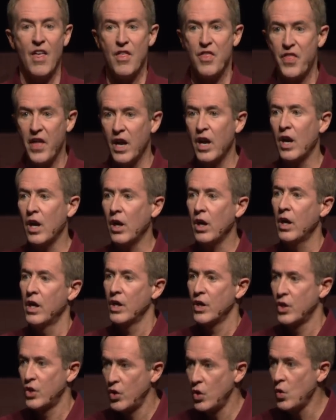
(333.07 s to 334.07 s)

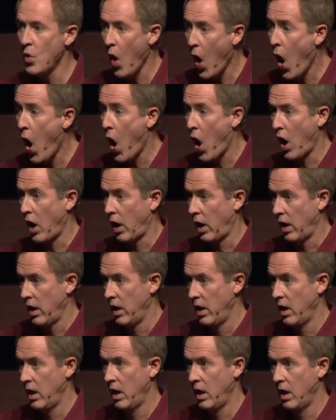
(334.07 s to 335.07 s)
there you are.
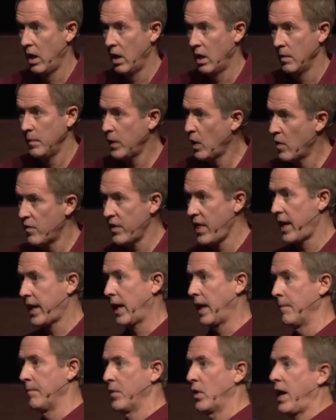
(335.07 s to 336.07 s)
Let me go over that
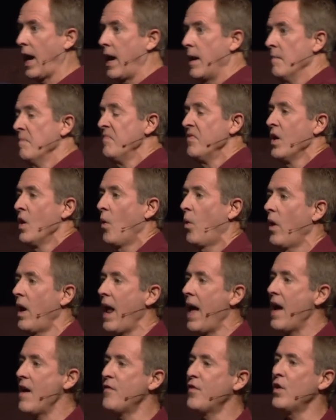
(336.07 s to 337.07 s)
again, okay?
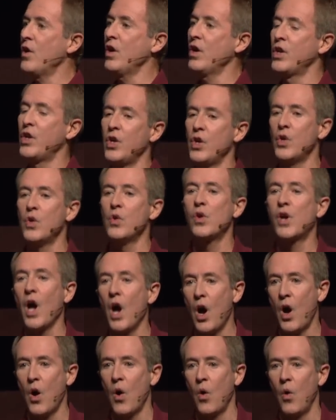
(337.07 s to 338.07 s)
Wherever you
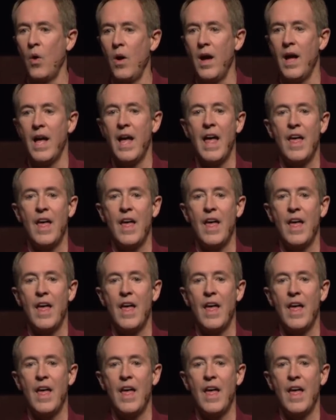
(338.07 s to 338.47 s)
go,